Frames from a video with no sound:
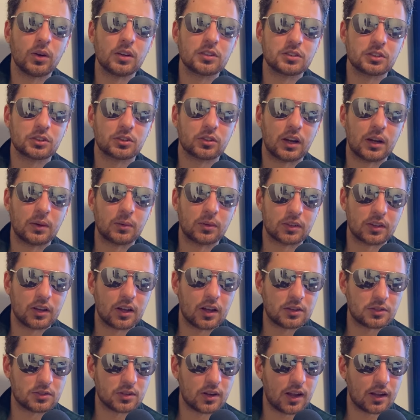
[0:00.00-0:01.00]
isn't great with
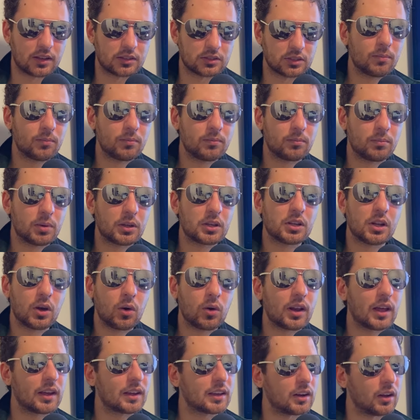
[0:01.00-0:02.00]
contracts. But you know
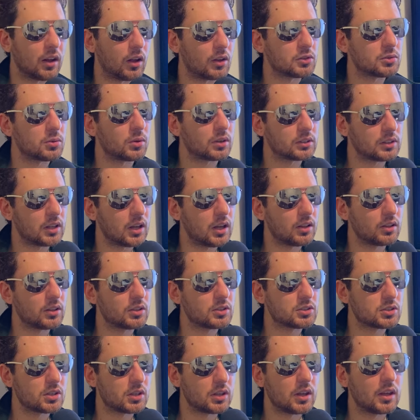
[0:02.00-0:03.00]
what I can also
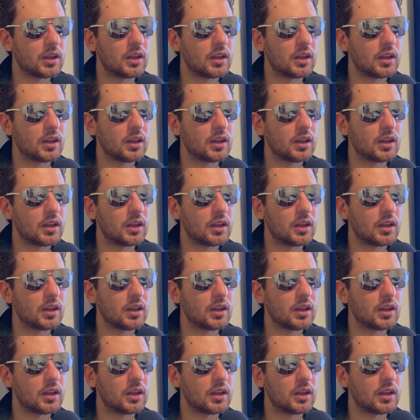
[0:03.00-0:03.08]
acknowledge?